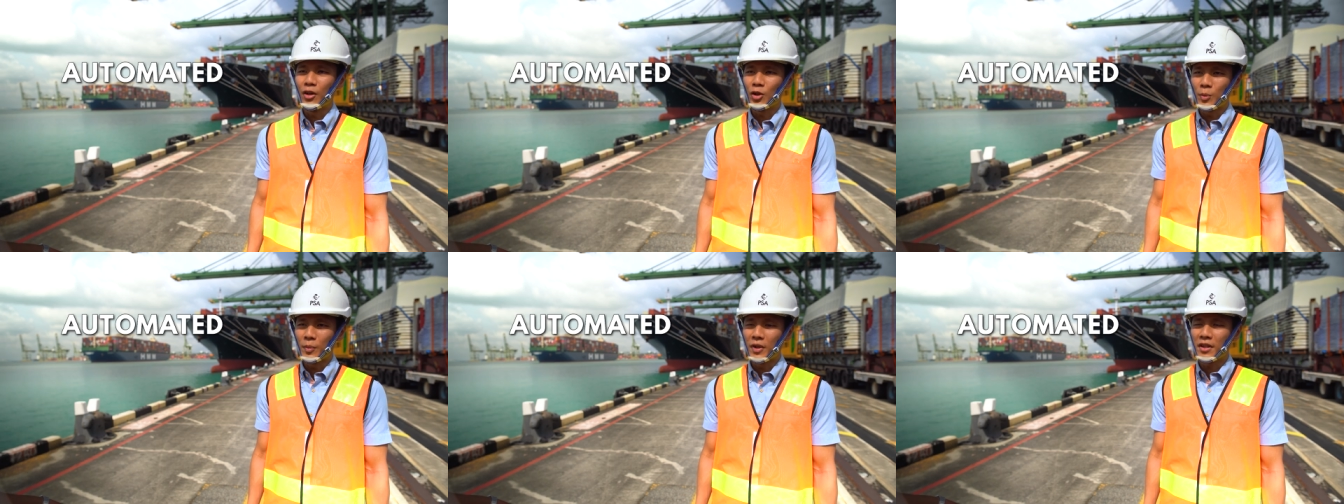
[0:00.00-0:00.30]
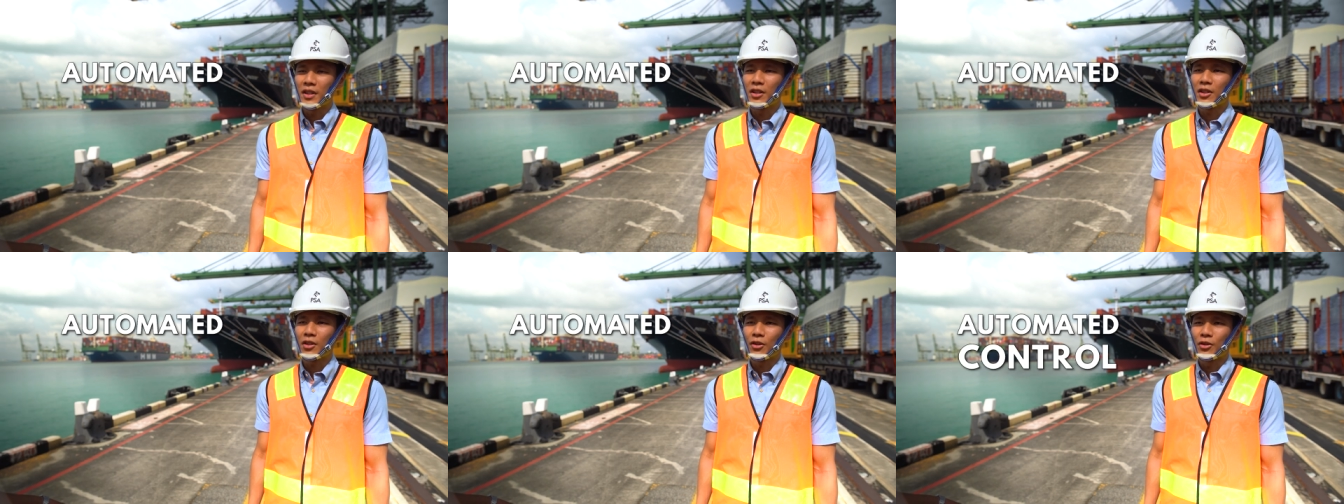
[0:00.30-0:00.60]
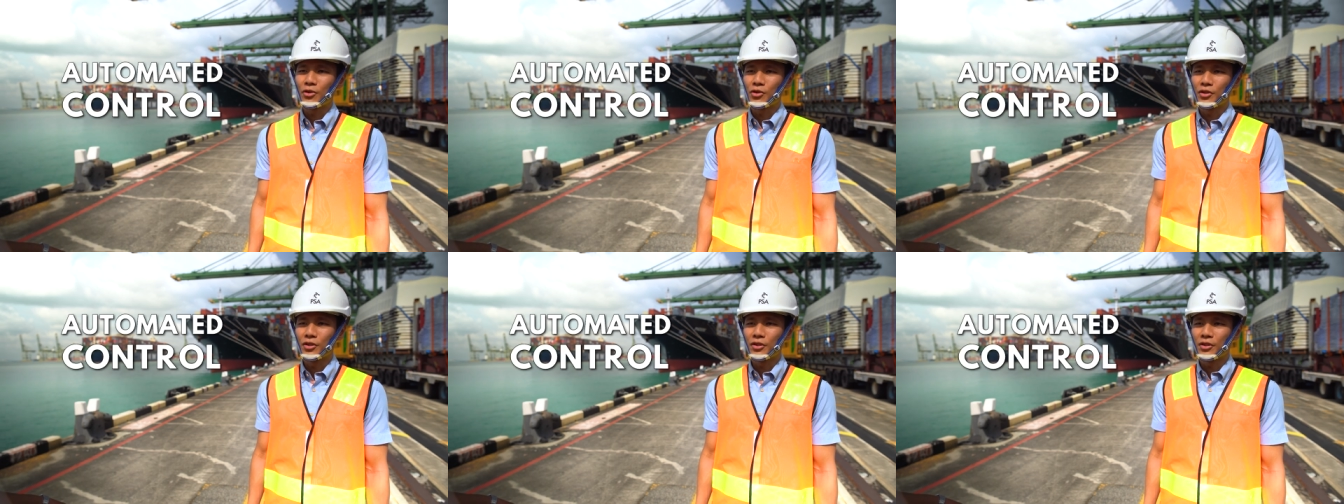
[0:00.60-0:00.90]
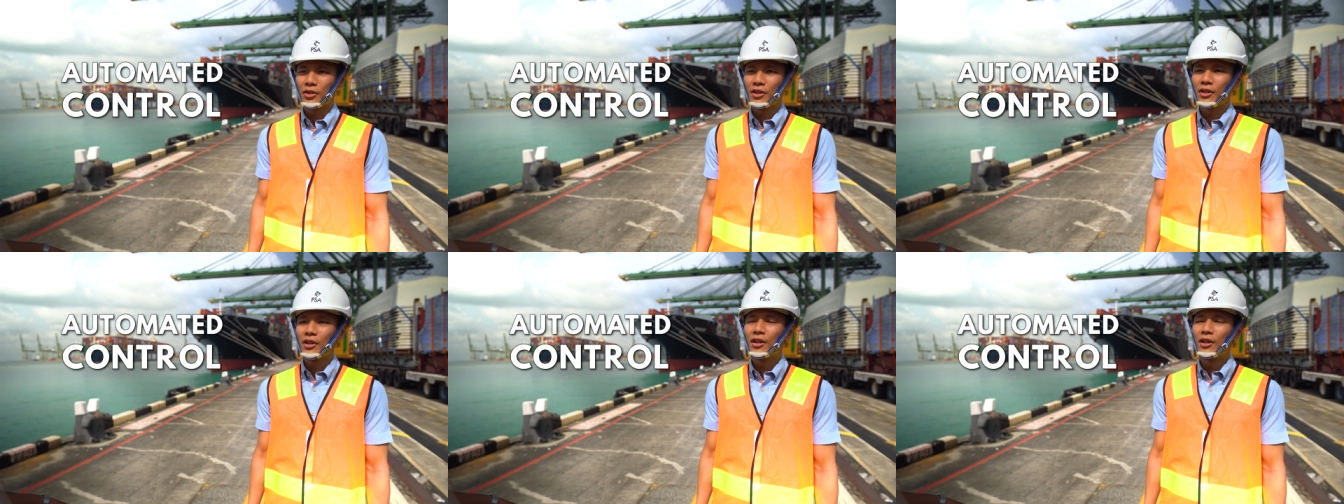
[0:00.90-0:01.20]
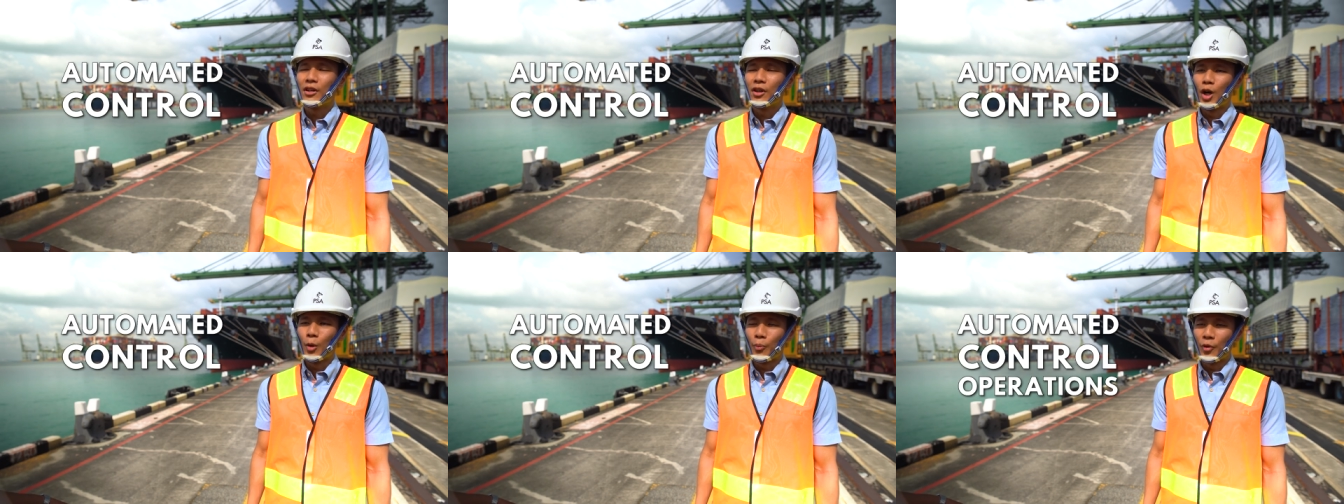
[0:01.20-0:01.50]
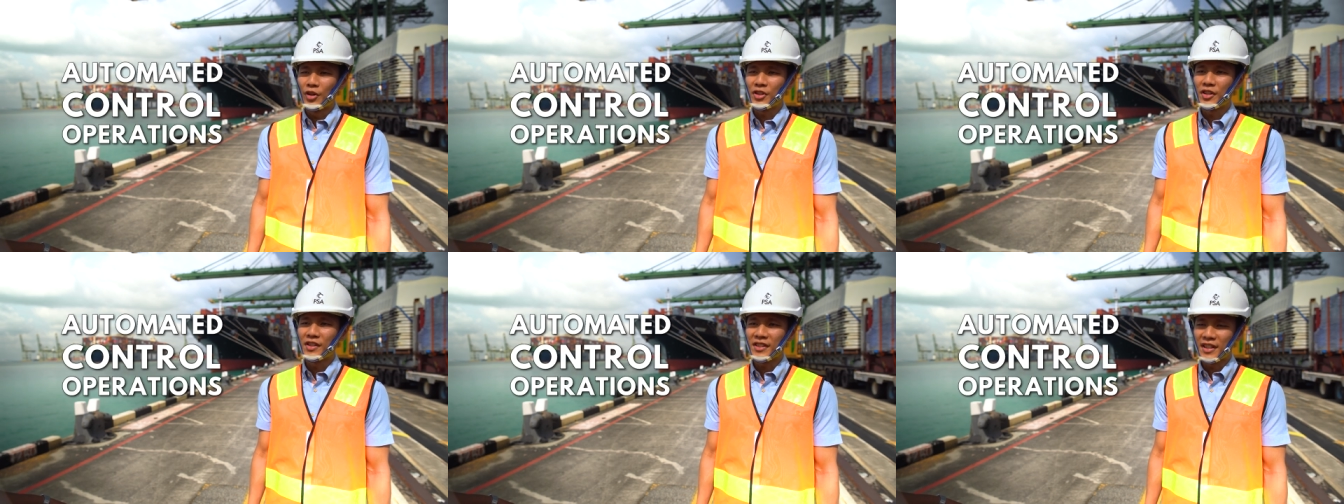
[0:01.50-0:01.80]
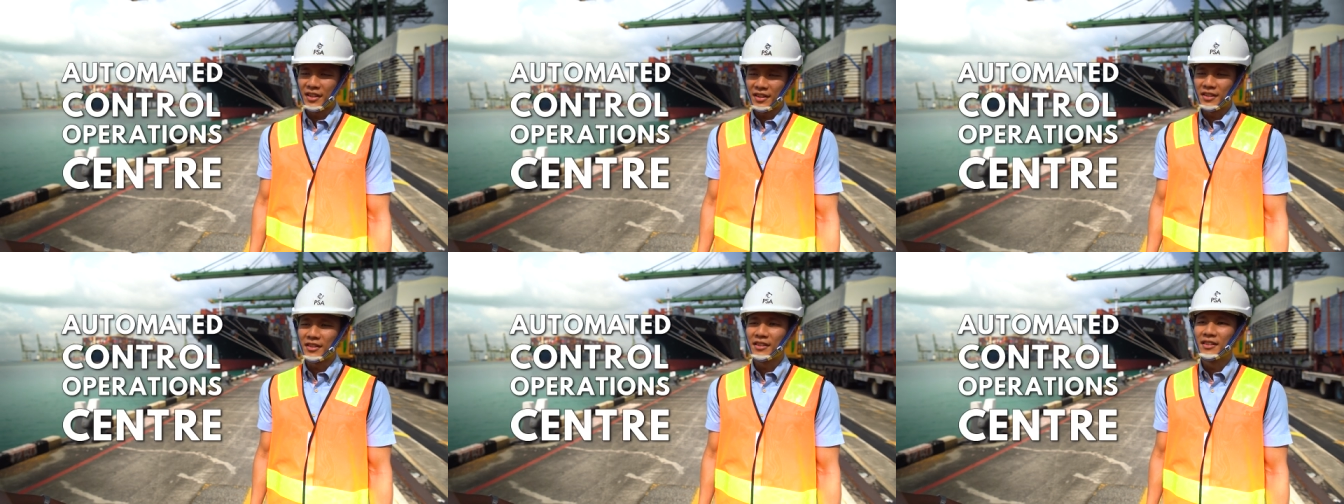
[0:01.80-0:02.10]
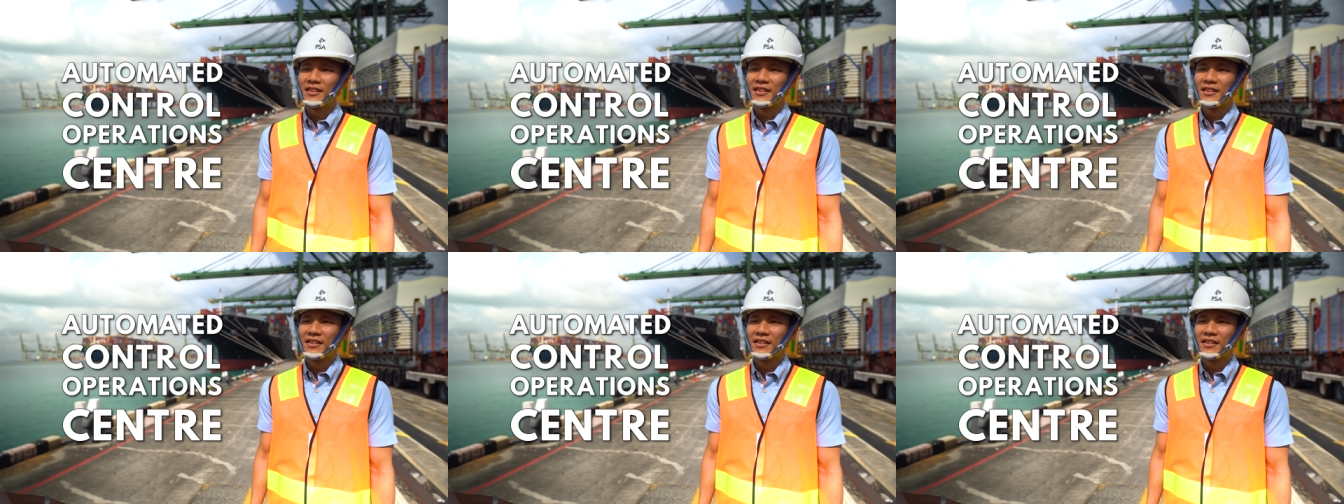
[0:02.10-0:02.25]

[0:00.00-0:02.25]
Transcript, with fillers: automated control operation center.